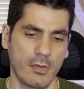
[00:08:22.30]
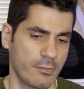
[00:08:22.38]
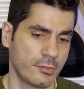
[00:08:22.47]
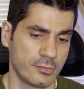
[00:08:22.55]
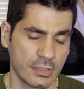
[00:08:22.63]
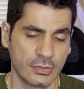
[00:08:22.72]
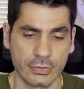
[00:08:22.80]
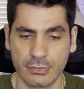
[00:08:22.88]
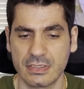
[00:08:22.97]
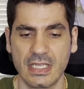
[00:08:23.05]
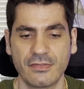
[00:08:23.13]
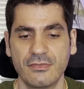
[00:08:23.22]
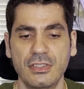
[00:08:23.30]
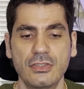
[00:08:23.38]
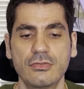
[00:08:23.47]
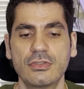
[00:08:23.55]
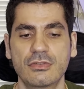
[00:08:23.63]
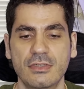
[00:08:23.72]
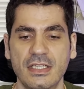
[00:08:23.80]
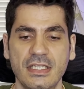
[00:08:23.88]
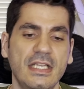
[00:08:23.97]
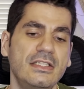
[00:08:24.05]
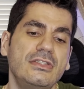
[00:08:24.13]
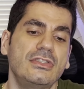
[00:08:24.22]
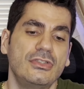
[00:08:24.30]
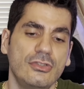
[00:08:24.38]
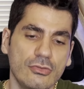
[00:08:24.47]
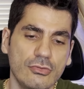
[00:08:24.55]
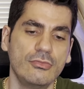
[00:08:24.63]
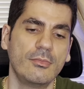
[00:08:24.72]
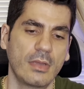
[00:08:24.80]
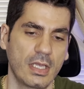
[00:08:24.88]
we will do is that we need to create a new